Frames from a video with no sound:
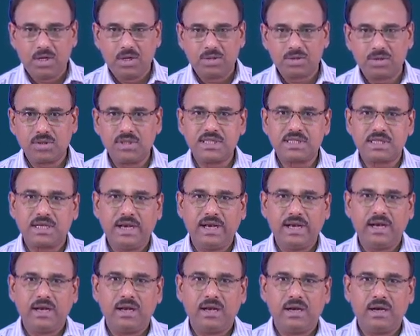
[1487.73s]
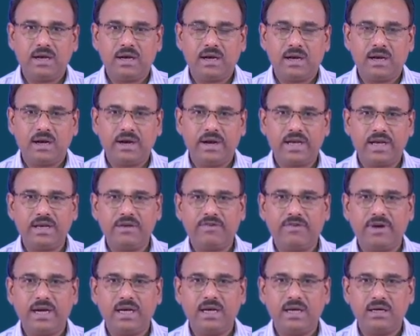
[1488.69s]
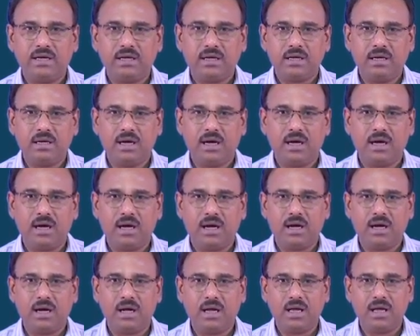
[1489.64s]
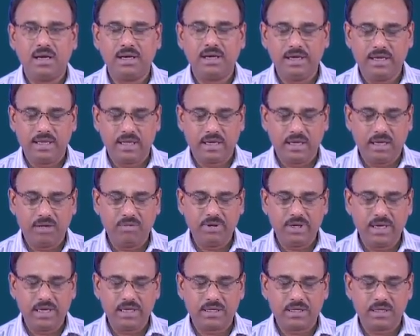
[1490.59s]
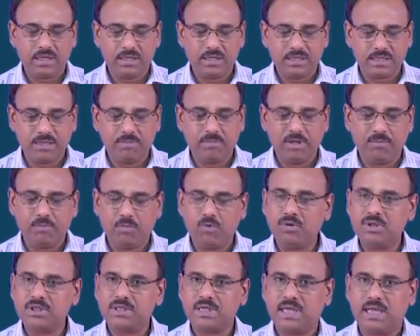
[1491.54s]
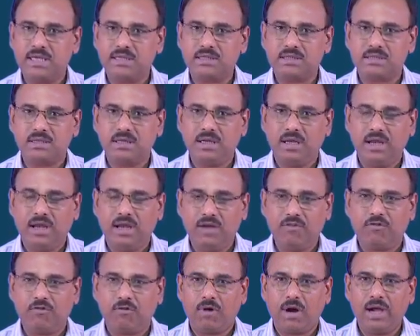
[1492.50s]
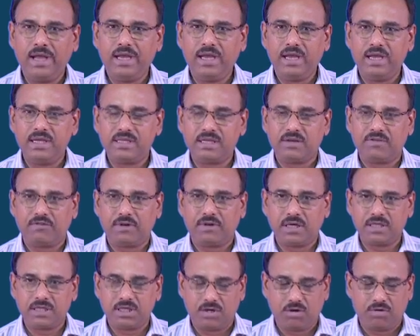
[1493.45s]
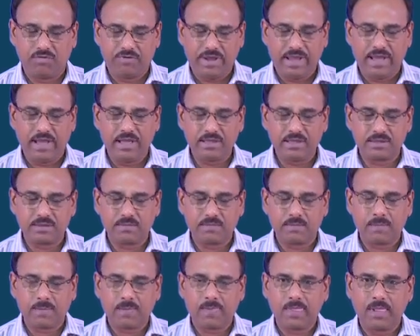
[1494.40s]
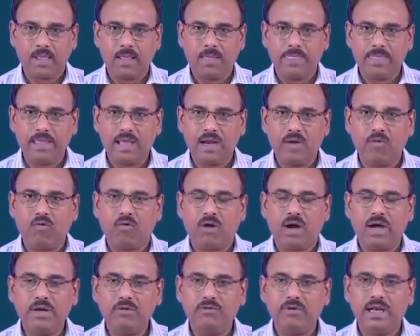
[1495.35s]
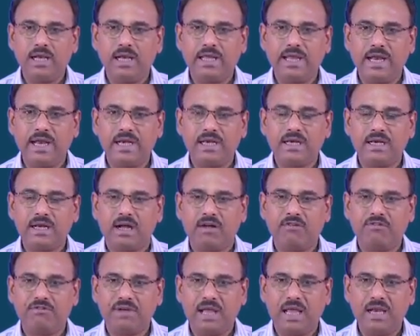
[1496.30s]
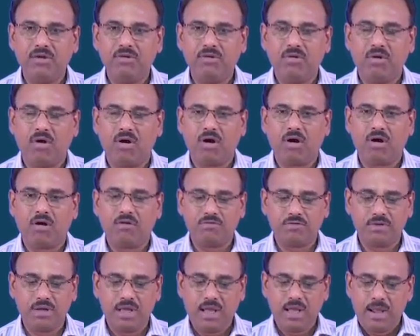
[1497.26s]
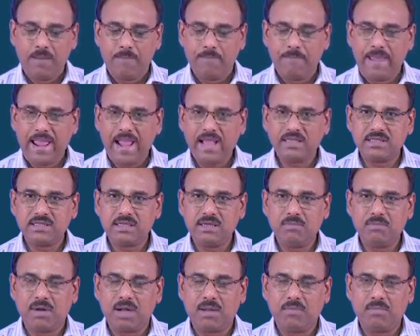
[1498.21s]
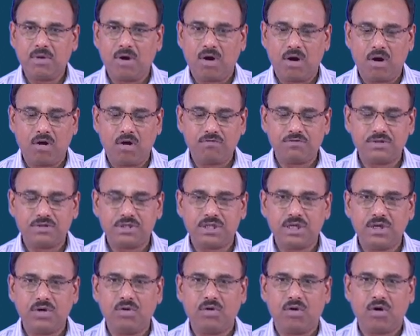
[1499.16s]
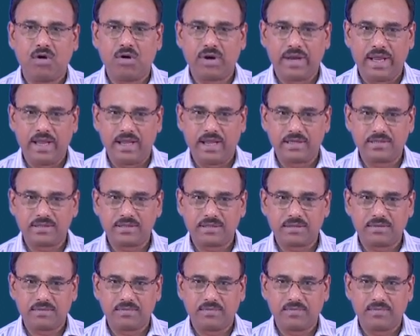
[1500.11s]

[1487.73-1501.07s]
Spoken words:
So this rectified linear unit simply puts as, if y is a function of x, then y will get a value of maximum of 0 or x.